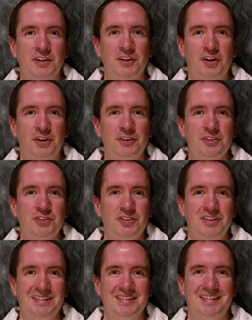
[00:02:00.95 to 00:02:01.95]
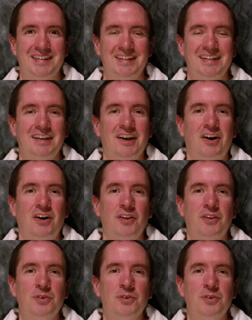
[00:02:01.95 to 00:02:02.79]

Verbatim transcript: and hurts, and all